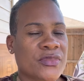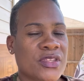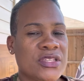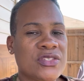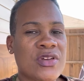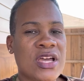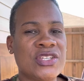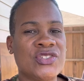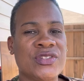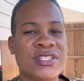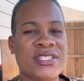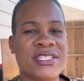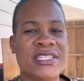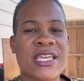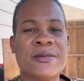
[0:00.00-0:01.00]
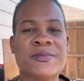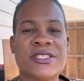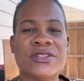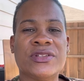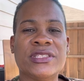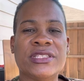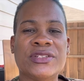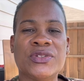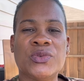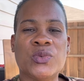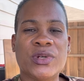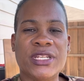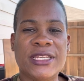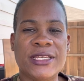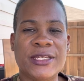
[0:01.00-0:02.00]
So as you can see, I'm still a little
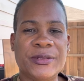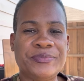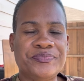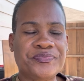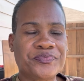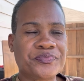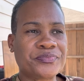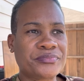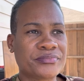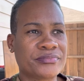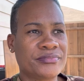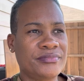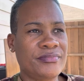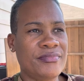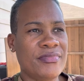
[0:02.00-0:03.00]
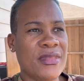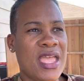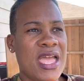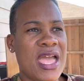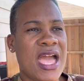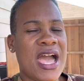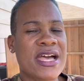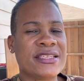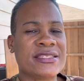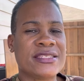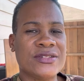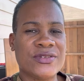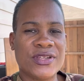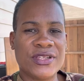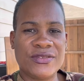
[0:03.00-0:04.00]
winded. I
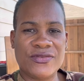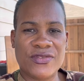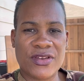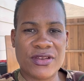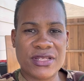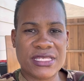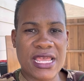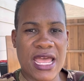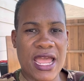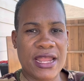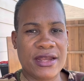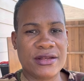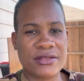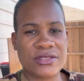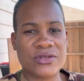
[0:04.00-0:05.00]
still get very tired.